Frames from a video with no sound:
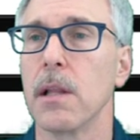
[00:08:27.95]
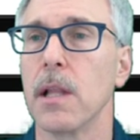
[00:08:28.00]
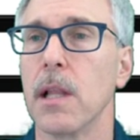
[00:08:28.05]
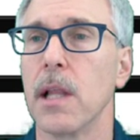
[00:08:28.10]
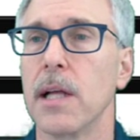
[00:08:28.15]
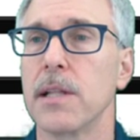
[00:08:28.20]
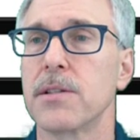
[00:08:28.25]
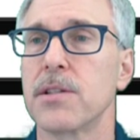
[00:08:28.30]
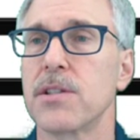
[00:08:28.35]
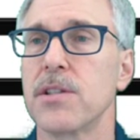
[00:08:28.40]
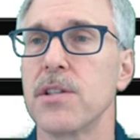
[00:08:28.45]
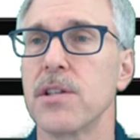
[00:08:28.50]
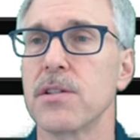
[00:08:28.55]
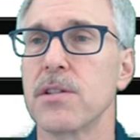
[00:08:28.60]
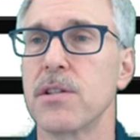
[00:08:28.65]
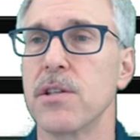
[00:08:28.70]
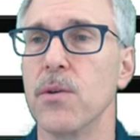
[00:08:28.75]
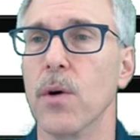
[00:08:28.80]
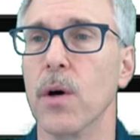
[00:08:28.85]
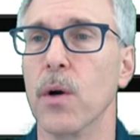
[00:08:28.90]
let's
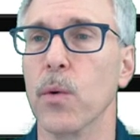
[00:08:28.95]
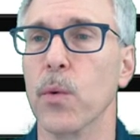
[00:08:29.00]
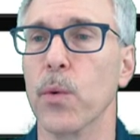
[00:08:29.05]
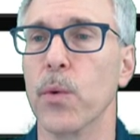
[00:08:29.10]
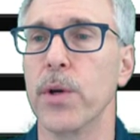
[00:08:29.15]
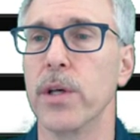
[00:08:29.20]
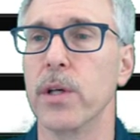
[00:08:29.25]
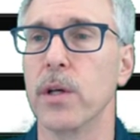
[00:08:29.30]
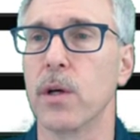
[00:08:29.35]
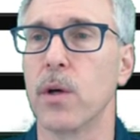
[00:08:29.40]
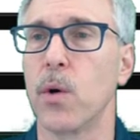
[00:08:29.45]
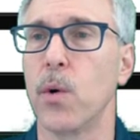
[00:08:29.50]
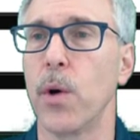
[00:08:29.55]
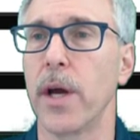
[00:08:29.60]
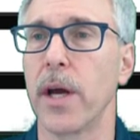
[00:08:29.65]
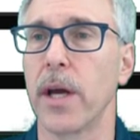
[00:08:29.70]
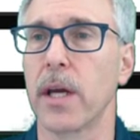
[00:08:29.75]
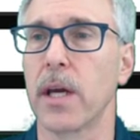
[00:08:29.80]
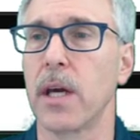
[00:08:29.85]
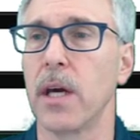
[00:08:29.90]
just do a real
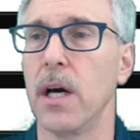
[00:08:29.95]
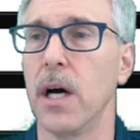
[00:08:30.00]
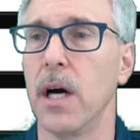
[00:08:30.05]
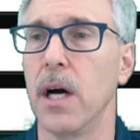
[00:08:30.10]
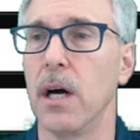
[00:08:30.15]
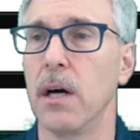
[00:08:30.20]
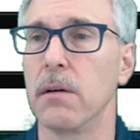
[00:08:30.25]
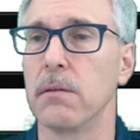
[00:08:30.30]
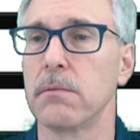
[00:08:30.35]
quick,